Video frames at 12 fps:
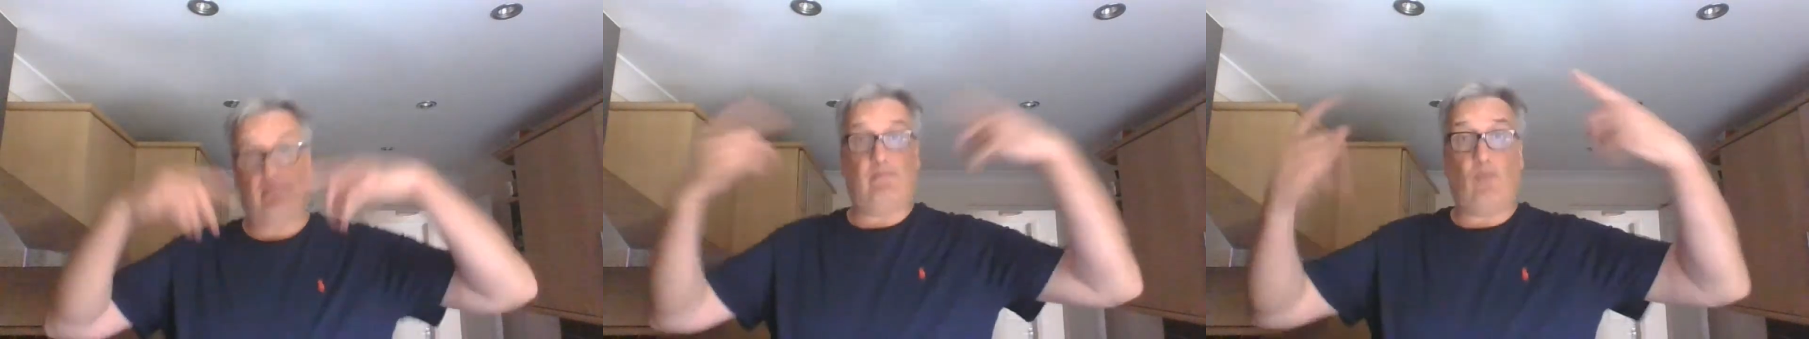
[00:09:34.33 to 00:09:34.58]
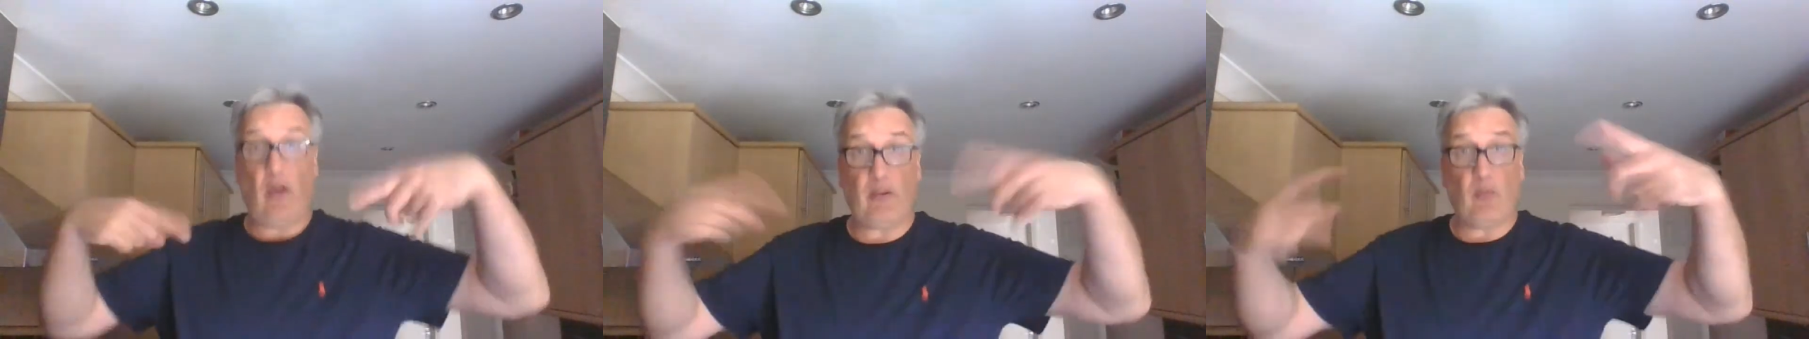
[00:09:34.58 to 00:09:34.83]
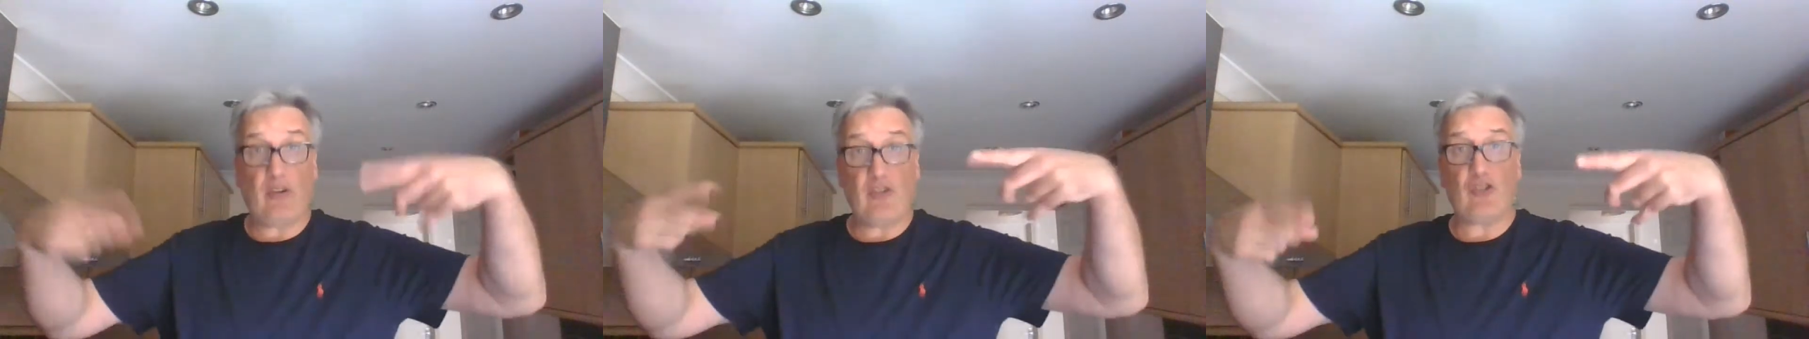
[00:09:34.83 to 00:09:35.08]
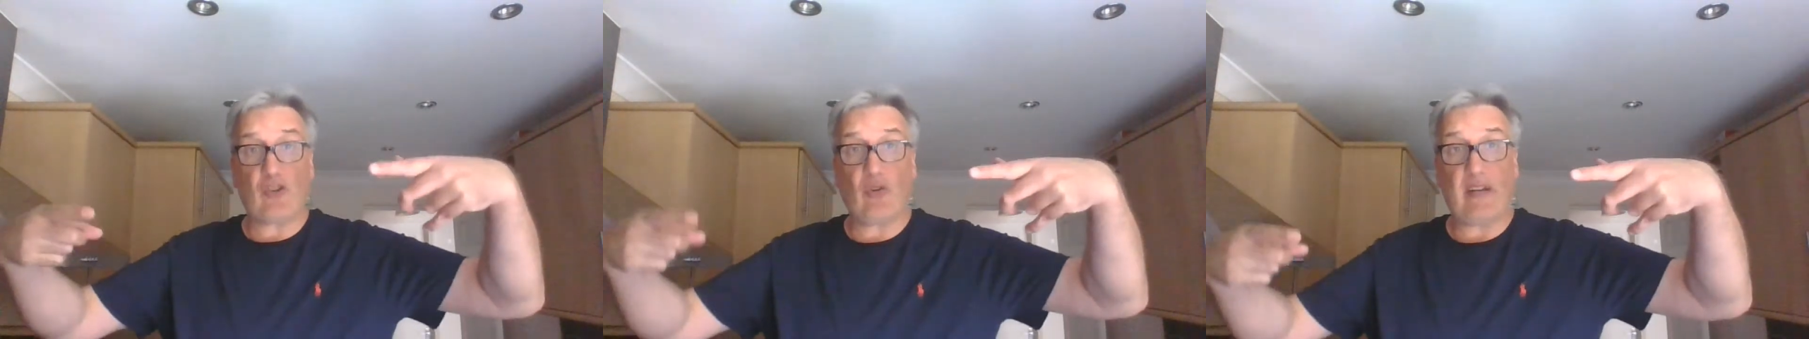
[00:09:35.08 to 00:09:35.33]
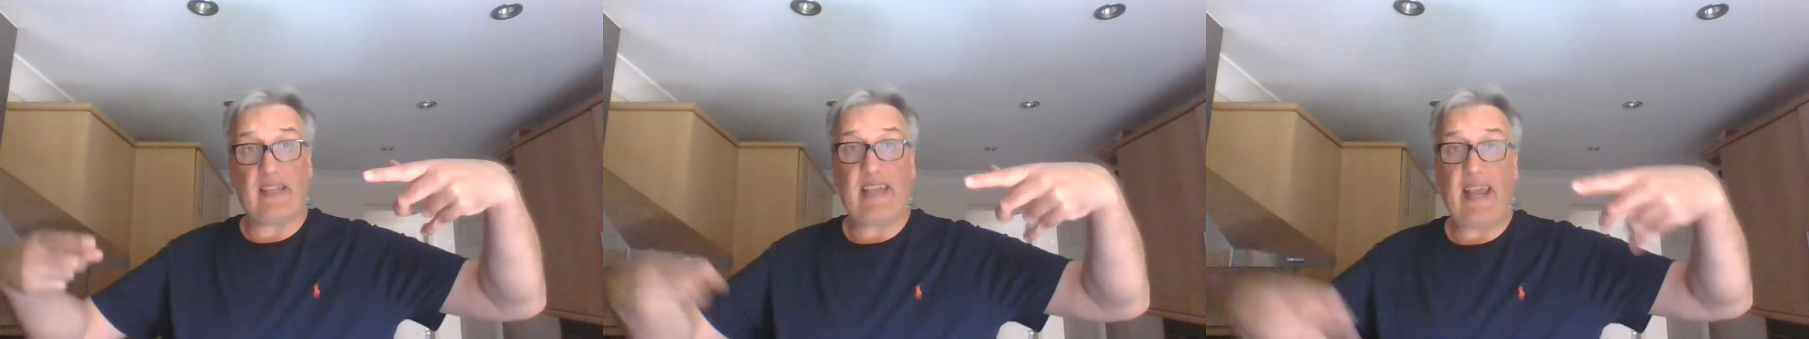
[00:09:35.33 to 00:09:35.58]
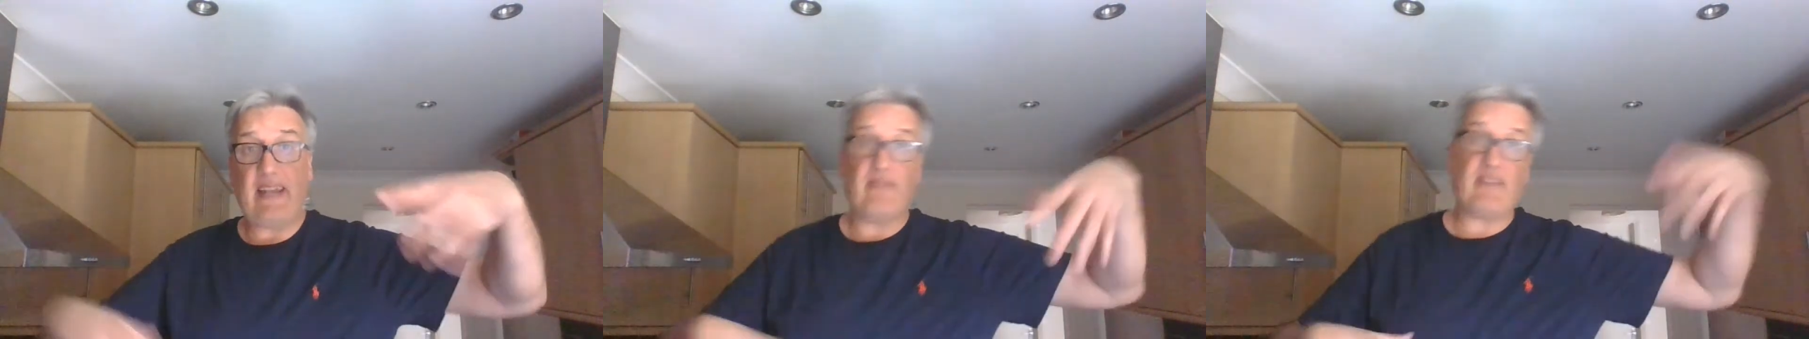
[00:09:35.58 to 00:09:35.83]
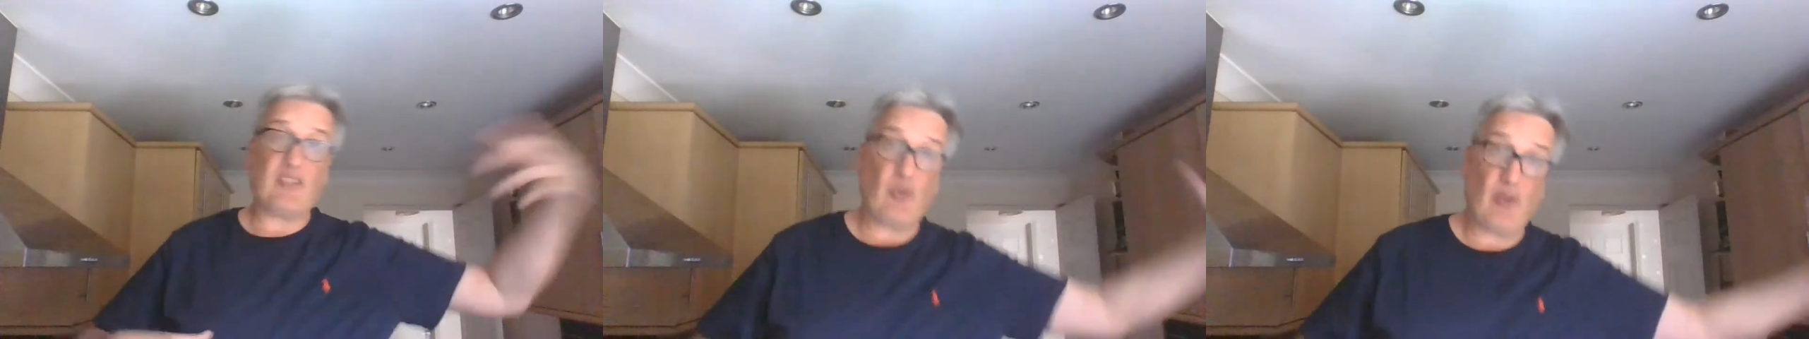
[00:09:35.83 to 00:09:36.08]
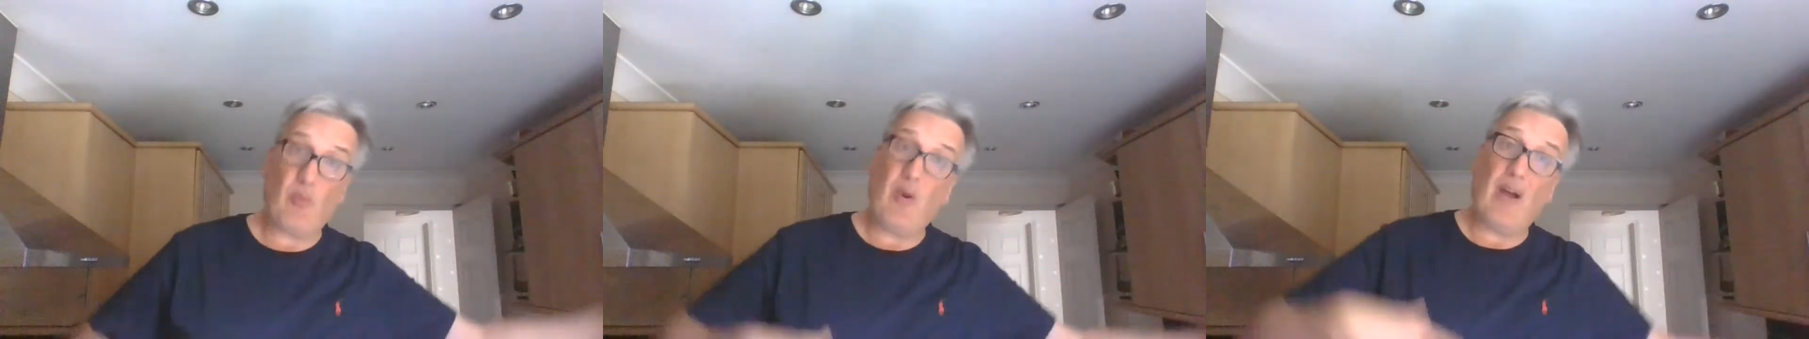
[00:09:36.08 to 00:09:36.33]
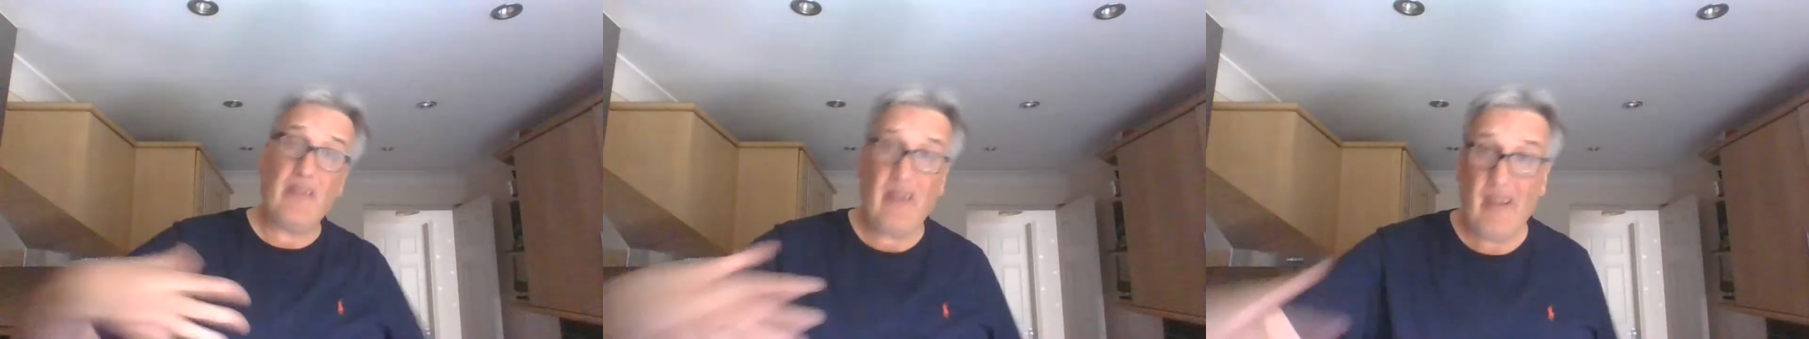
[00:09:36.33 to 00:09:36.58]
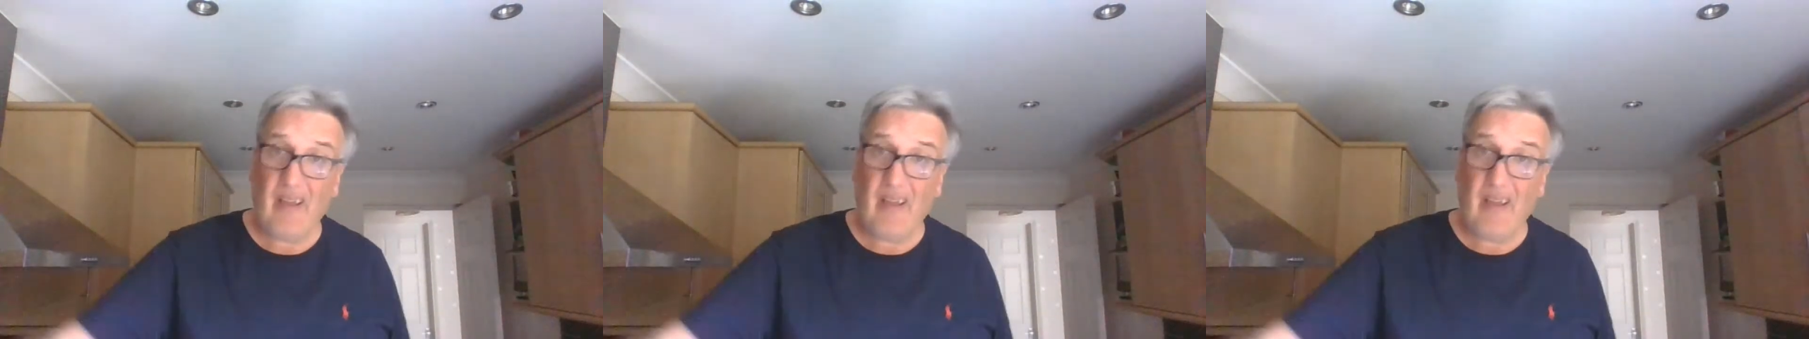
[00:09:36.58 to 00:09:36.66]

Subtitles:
Why did you score it a 10? To score it a 1?